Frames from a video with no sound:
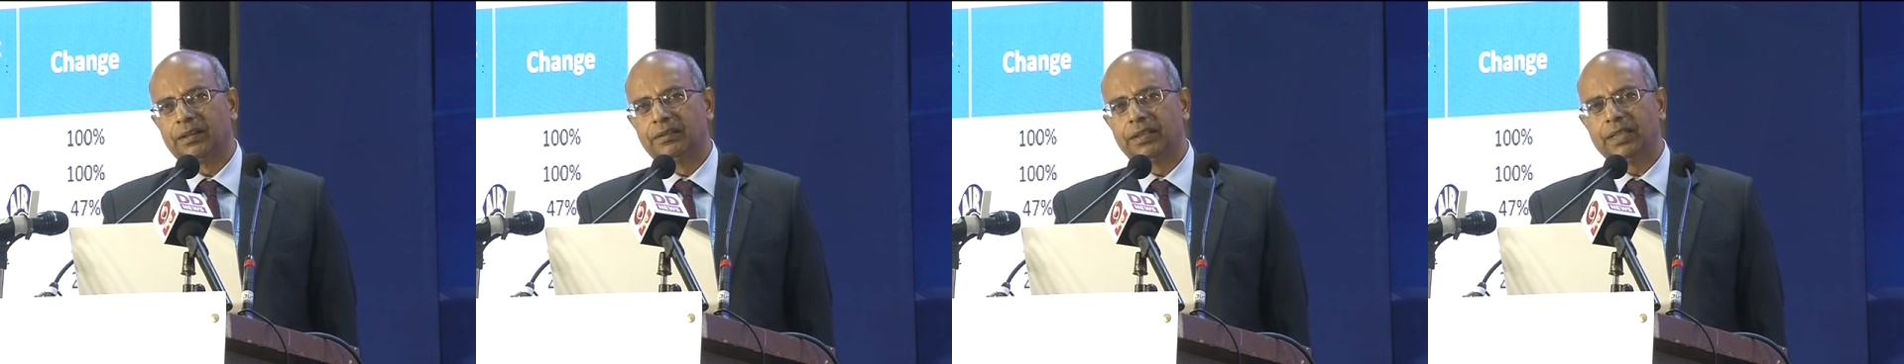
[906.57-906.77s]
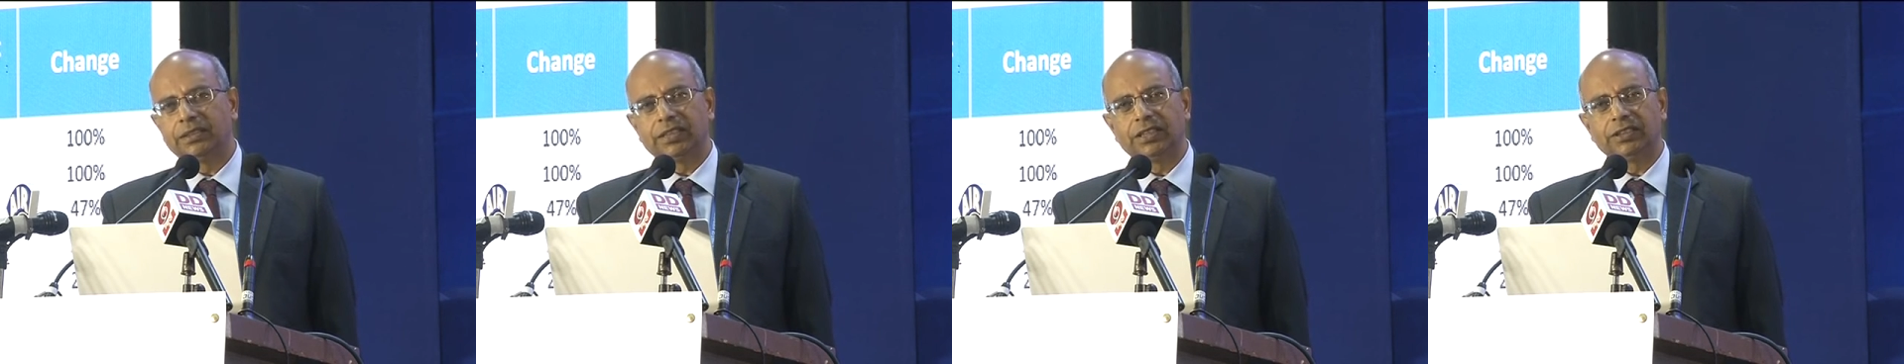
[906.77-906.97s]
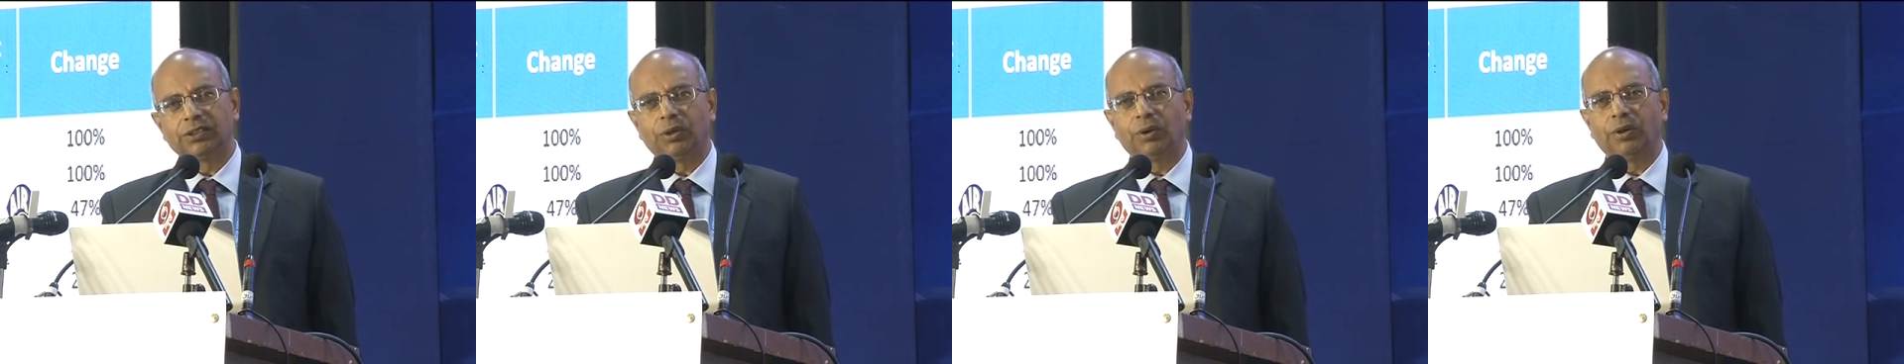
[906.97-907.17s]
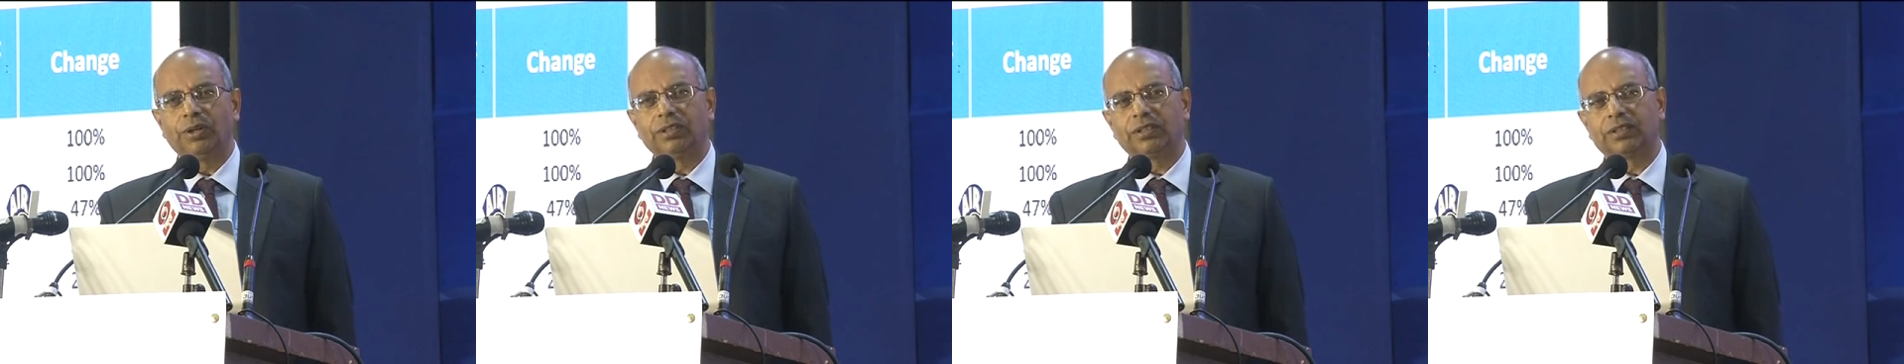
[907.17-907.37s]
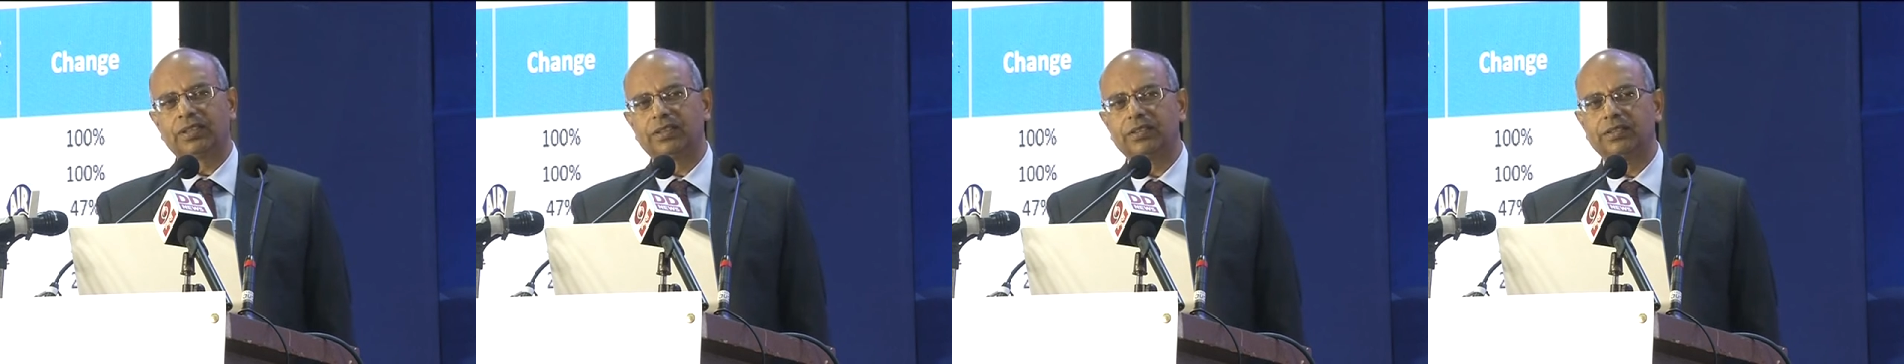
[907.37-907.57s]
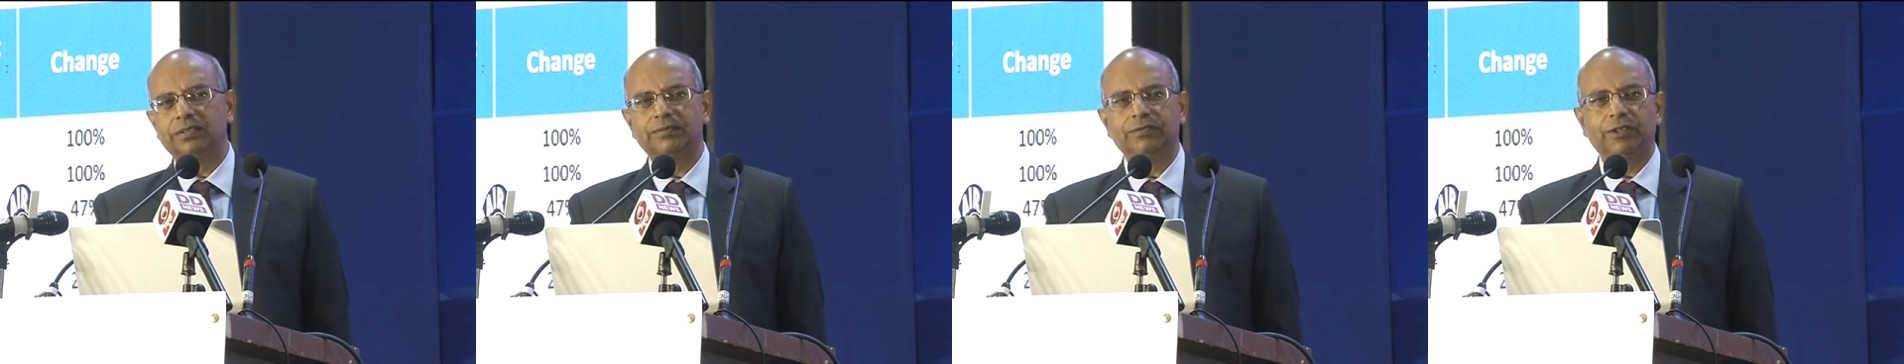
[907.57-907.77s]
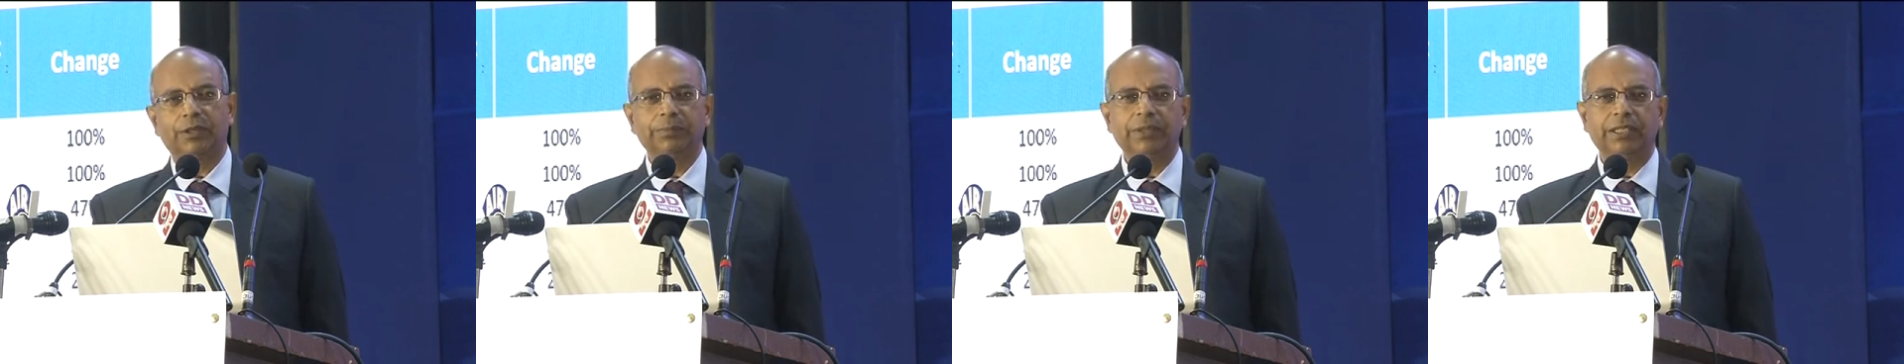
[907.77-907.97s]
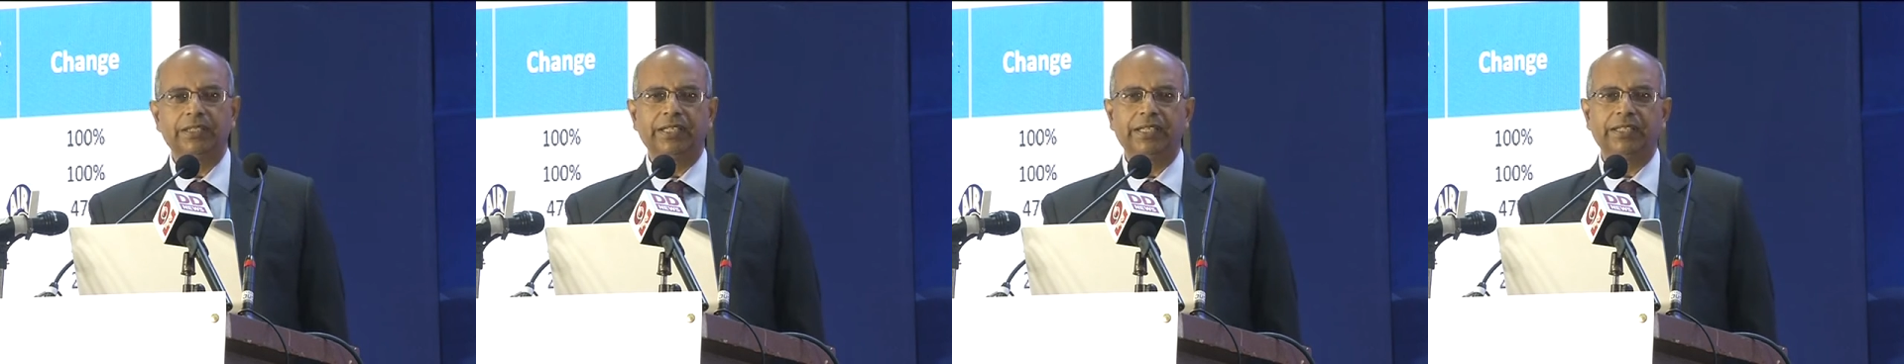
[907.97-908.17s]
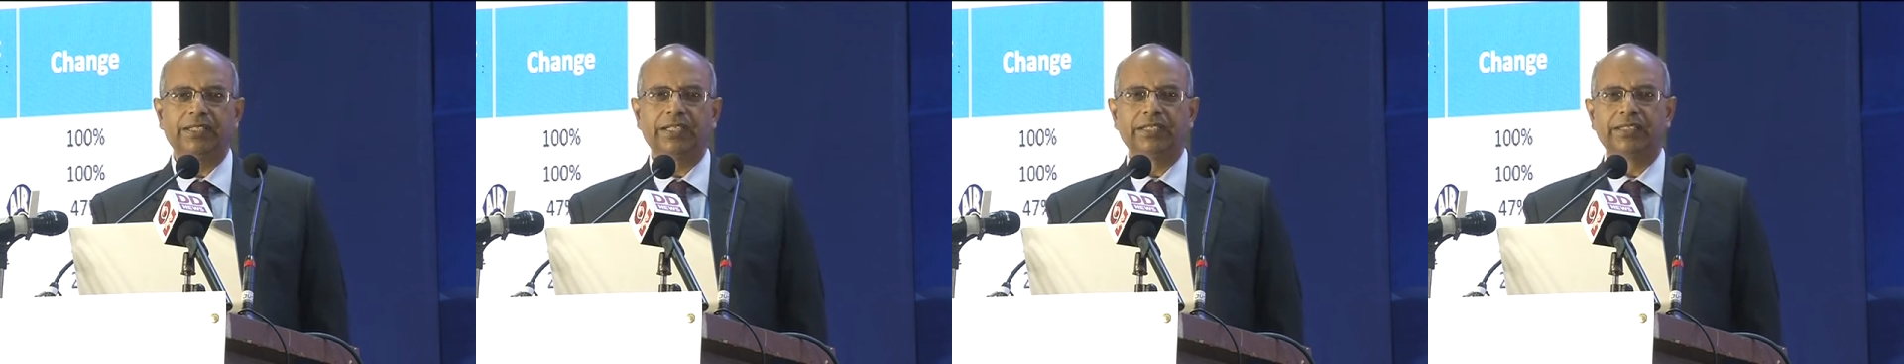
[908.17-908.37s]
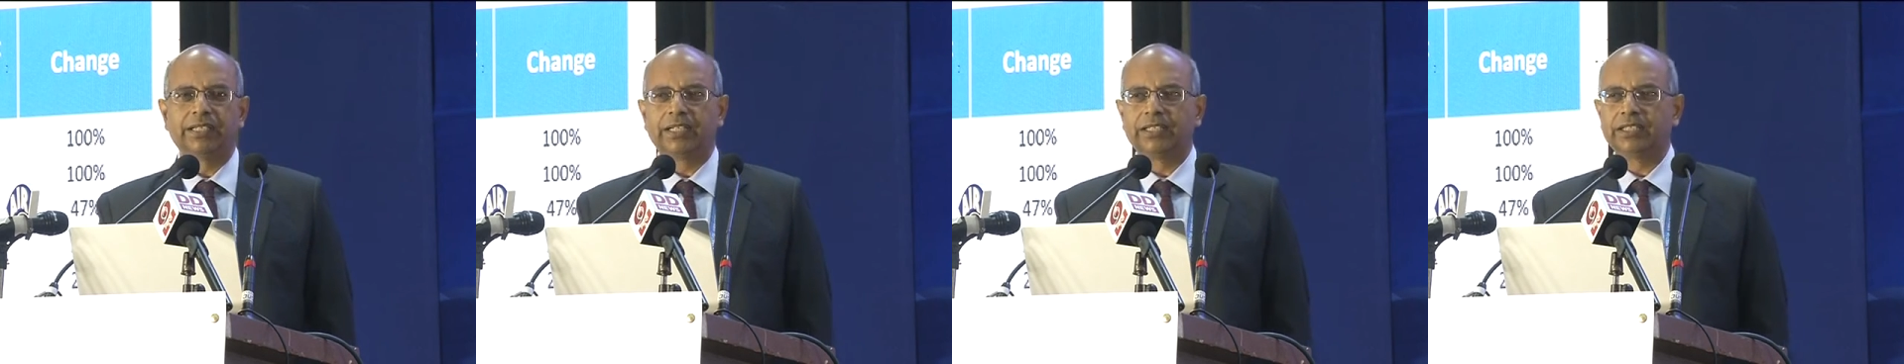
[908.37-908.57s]
This is all from the
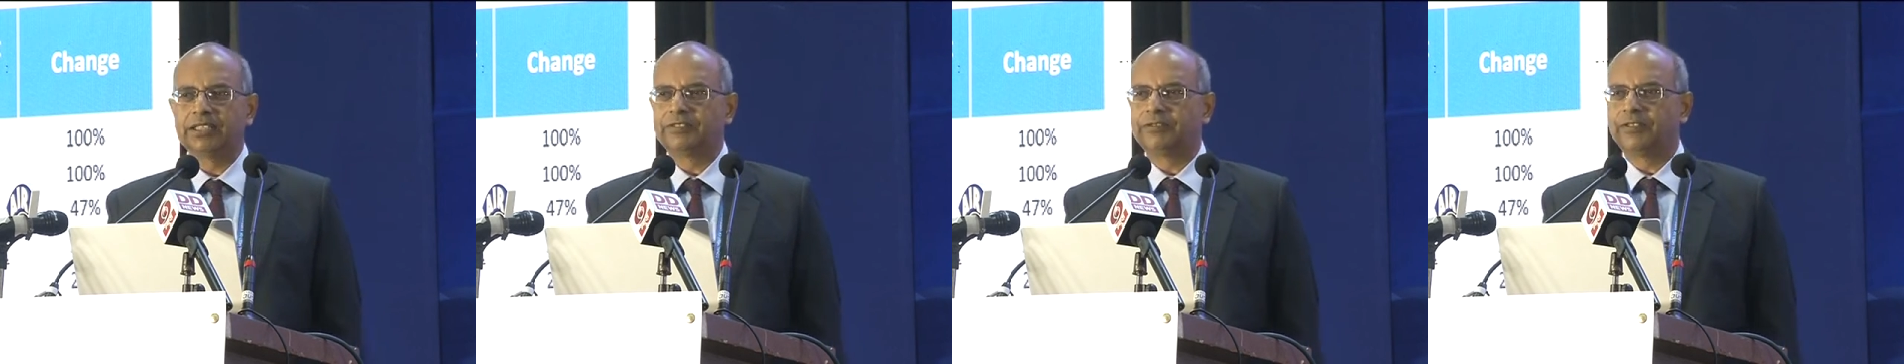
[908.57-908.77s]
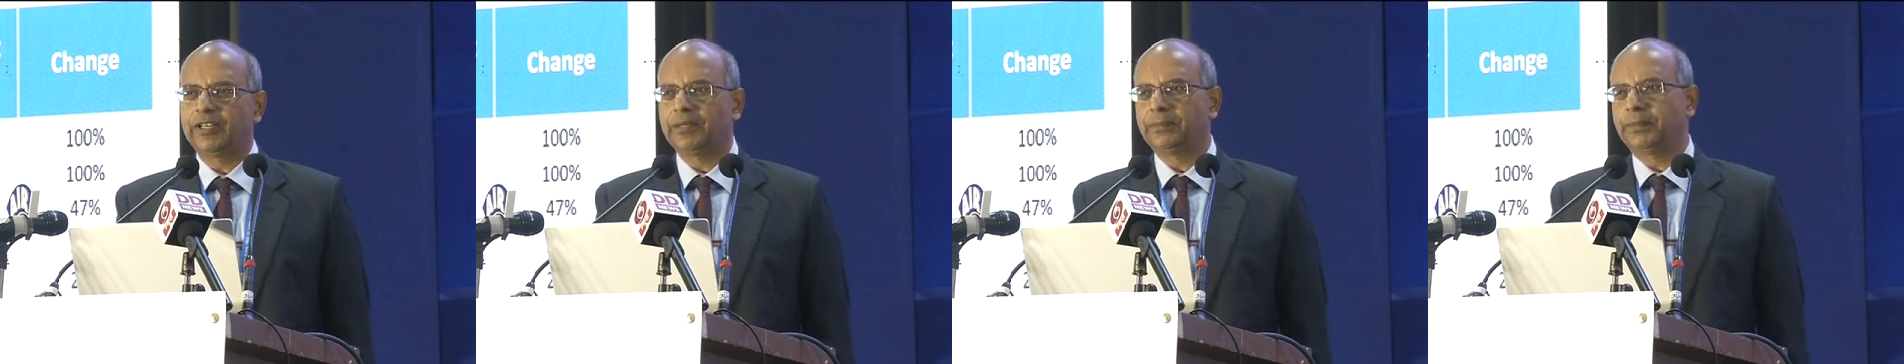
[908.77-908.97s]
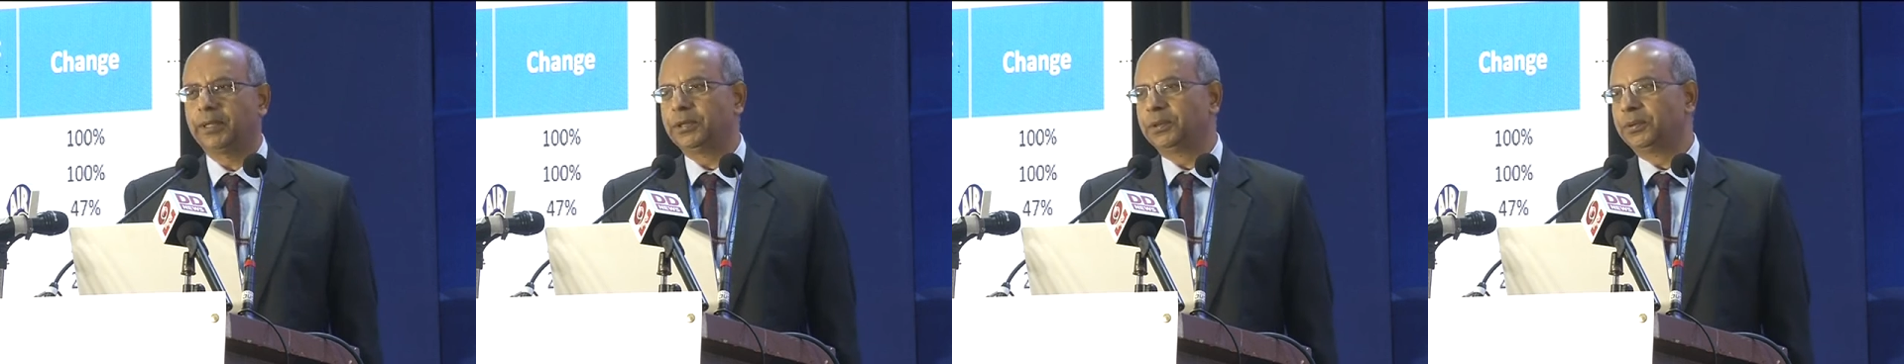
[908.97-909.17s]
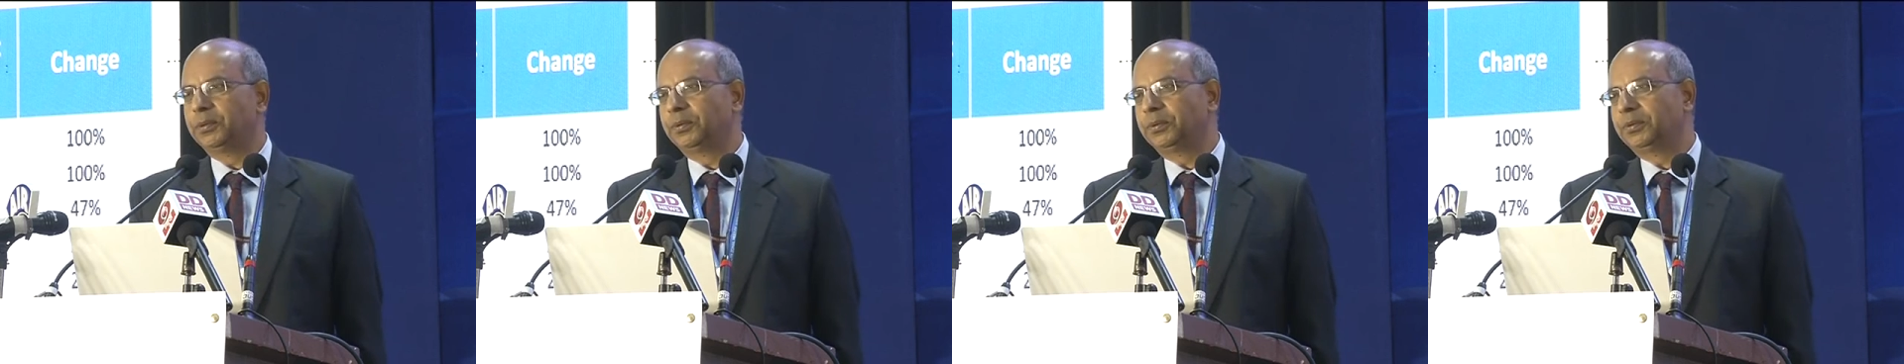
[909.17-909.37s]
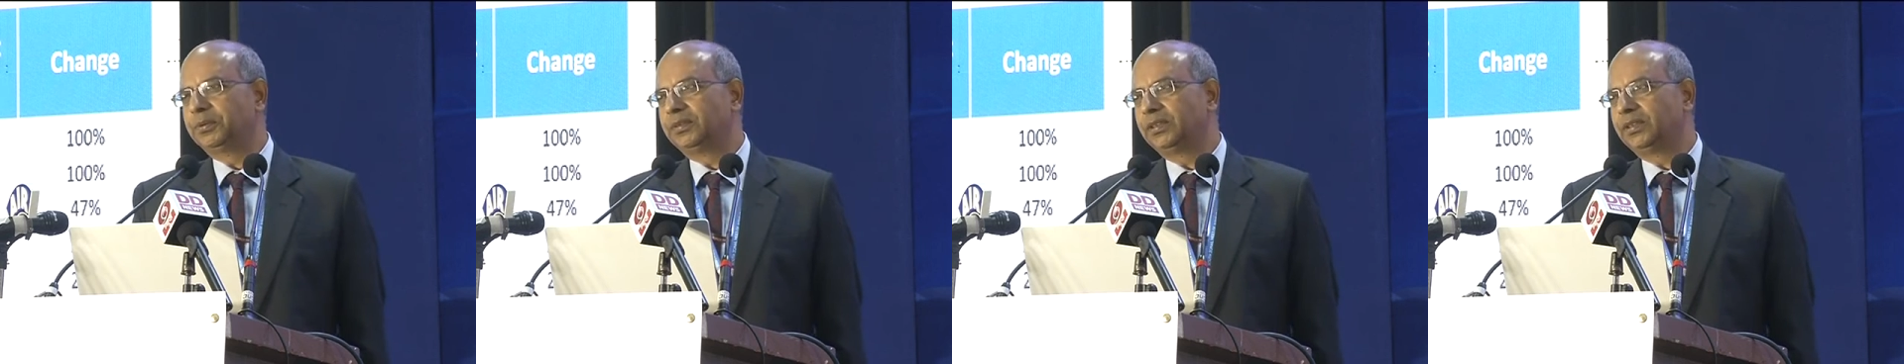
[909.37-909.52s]
data that is fed by you,